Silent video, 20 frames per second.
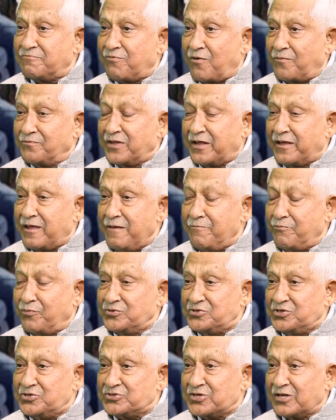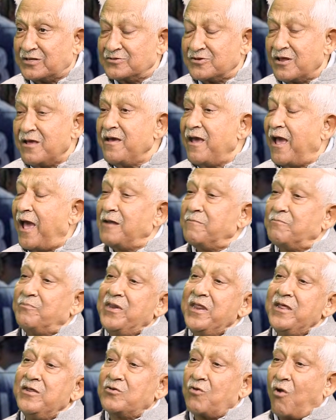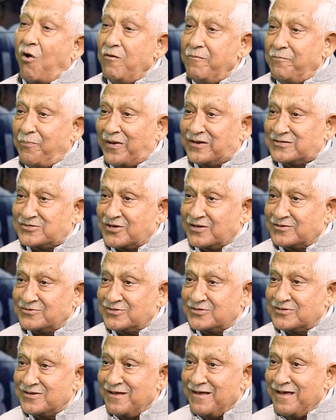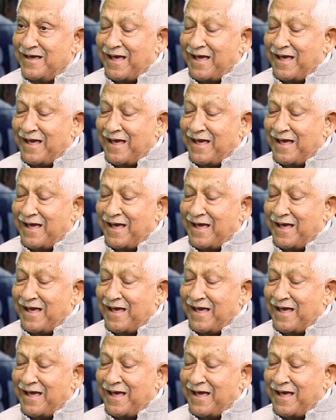from the key positions and bring wrong persons,